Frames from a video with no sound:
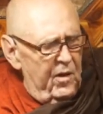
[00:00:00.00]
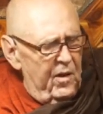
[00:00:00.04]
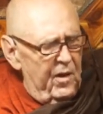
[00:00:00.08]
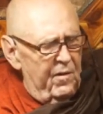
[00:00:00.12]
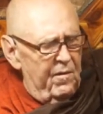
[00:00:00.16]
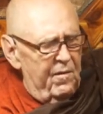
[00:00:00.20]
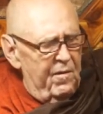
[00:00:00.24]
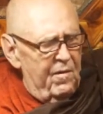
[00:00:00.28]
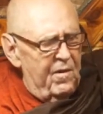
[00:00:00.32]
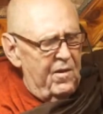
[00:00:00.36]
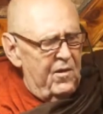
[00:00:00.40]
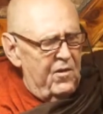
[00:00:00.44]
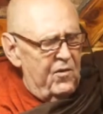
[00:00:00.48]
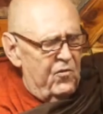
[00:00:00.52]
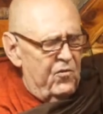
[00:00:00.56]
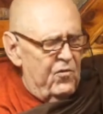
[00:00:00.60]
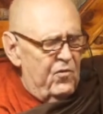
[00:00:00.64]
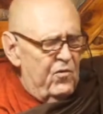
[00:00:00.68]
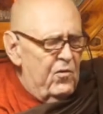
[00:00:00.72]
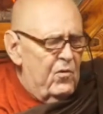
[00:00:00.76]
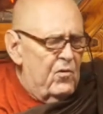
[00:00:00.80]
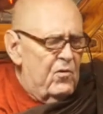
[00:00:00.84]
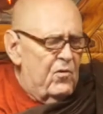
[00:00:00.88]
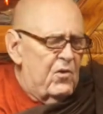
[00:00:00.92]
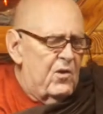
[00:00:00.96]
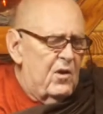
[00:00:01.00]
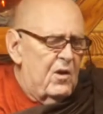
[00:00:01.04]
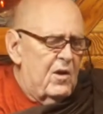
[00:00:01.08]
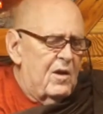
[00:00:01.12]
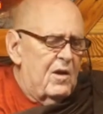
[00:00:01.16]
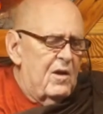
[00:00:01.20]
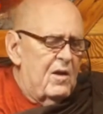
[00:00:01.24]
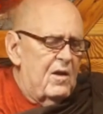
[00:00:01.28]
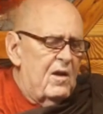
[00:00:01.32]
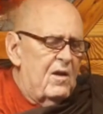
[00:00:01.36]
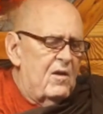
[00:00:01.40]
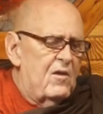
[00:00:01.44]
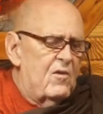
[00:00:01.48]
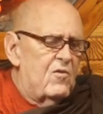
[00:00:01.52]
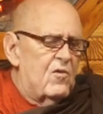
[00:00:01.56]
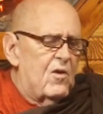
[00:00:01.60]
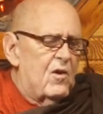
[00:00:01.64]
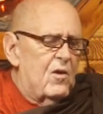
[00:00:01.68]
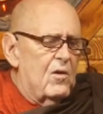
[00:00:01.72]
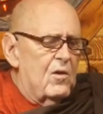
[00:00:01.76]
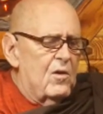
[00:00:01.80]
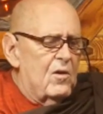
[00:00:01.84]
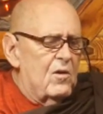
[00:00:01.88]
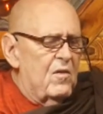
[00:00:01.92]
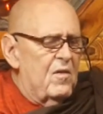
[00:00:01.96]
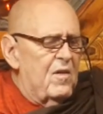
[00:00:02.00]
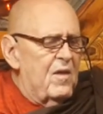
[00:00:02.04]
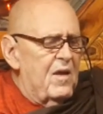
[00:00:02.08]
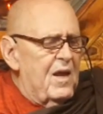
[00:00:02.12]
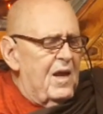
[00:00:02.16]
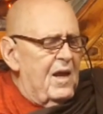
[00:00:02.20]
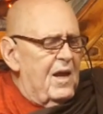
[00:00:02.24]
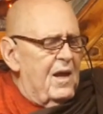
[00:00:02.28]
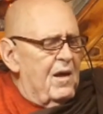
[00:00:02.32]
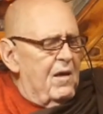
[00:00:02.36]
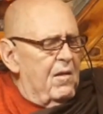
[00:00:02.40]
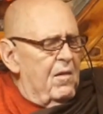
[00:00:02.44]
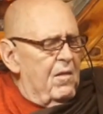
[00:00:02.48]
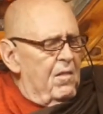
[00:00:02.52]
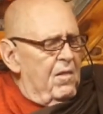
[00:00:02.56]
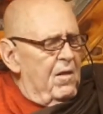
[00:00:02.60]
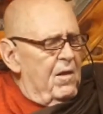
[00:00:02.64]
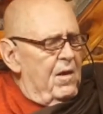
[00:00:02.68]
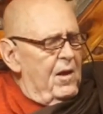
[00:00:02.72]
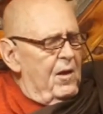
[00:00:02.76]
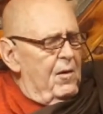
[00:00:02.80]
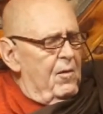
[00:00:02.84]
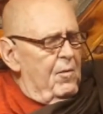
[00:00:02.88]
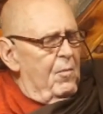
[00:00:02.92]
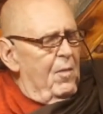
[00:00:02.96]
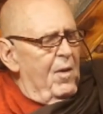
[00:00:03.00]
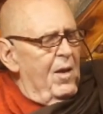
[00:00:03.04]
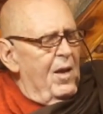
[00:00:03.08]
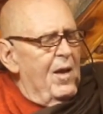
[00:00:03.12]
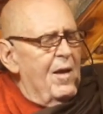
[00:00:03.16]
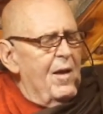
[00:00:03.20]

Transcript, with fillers: This sutta is called the Anathan